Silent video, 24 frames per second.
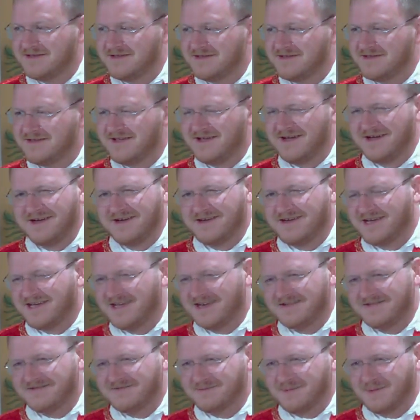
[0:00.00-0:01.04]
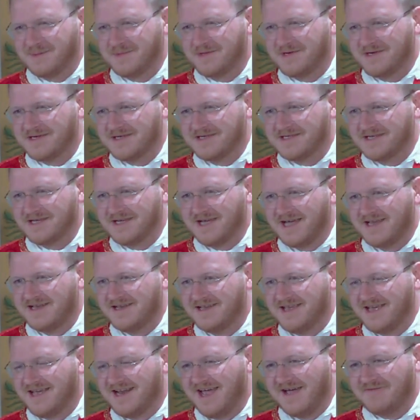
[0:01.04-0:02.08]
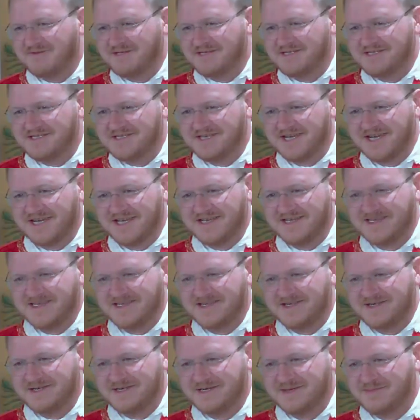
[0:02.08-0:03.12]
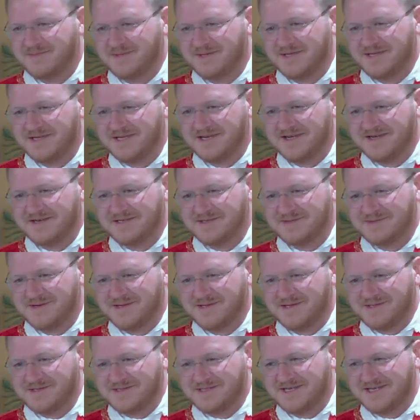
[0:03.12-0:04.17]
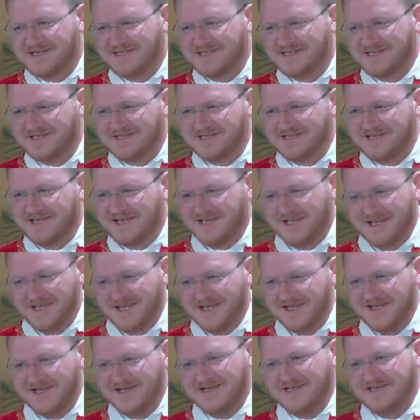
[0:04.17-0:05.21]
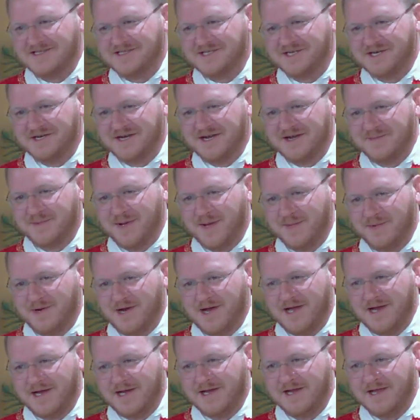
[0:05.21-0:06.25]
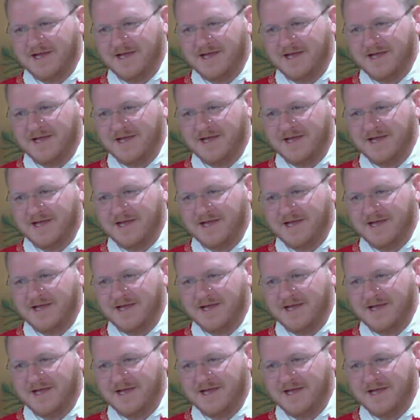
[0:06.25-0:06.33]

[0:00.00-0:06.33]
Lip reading: No, I don't remember. I'd have to sing it to do it, but you know, it's one of those things that's like seared into my brain.